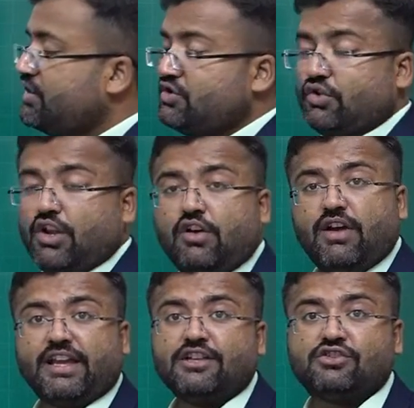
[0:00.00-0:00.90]
So now
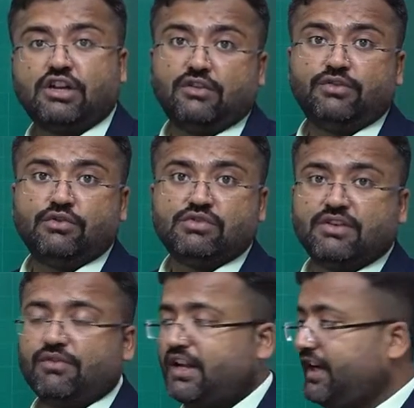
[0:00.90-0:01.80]
I can solve
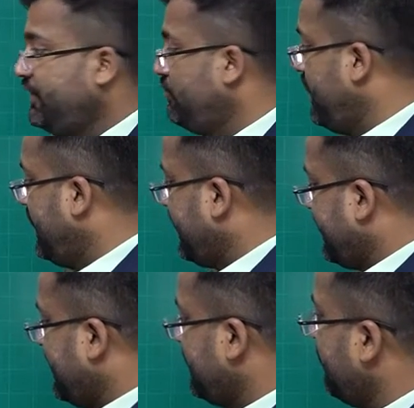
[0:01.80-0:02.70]
using 1a and 2a. I
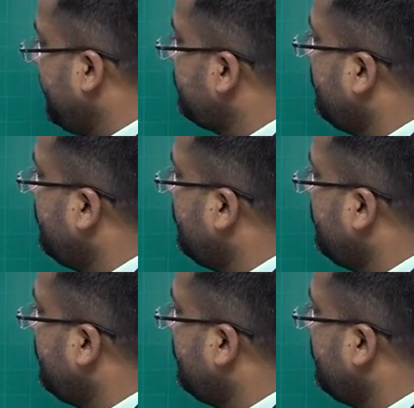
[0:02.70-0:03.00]
can get the values